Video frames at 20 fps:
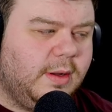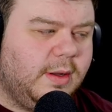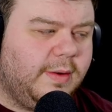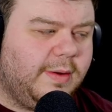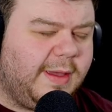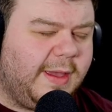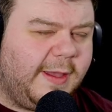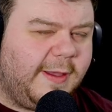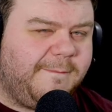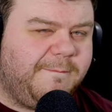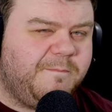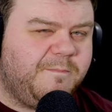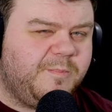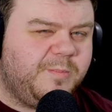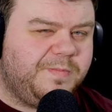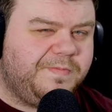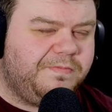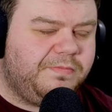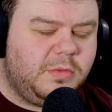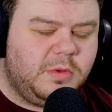Okay,
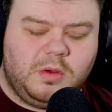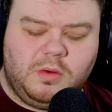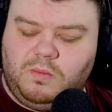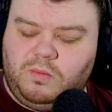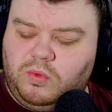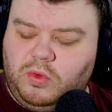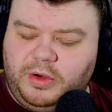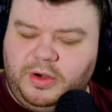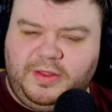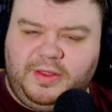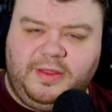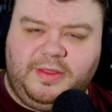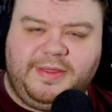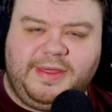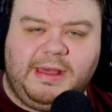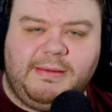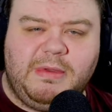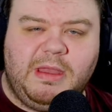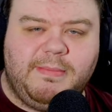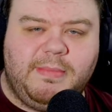what does this
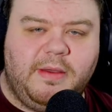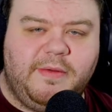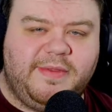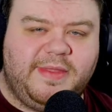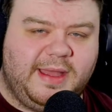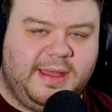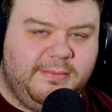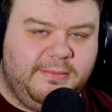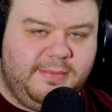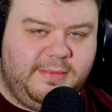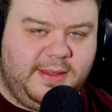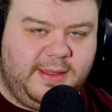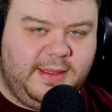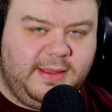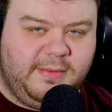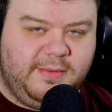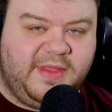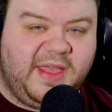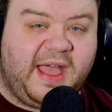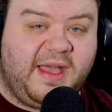tell me about that
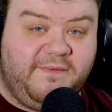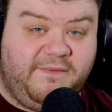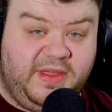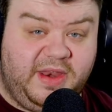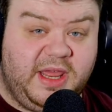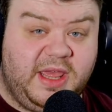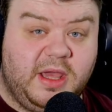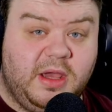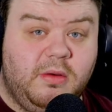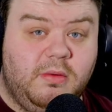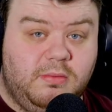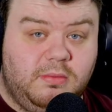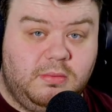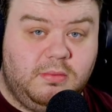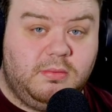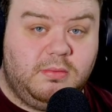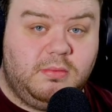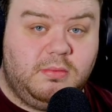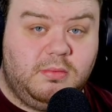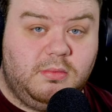that video
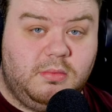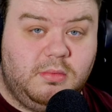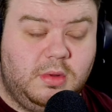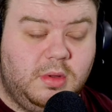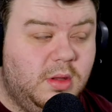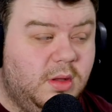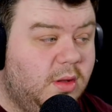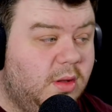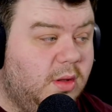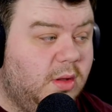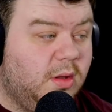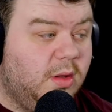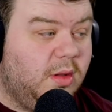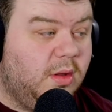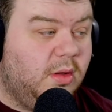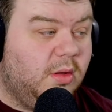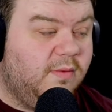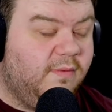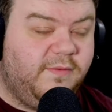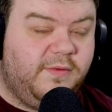
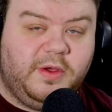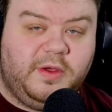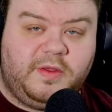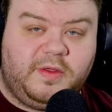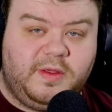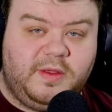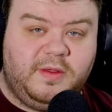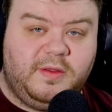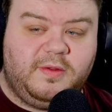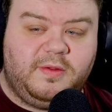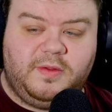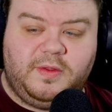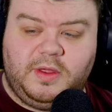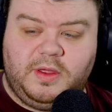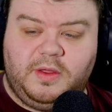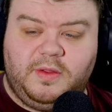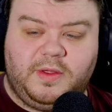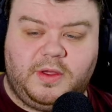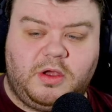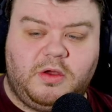versus
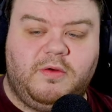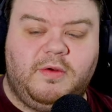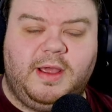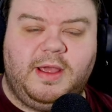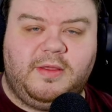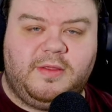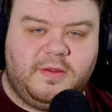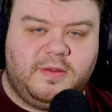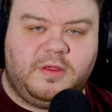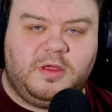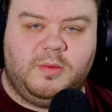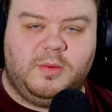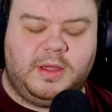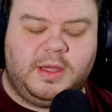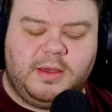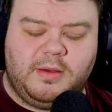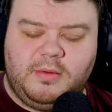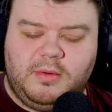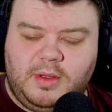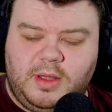the, the creators doing
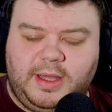it?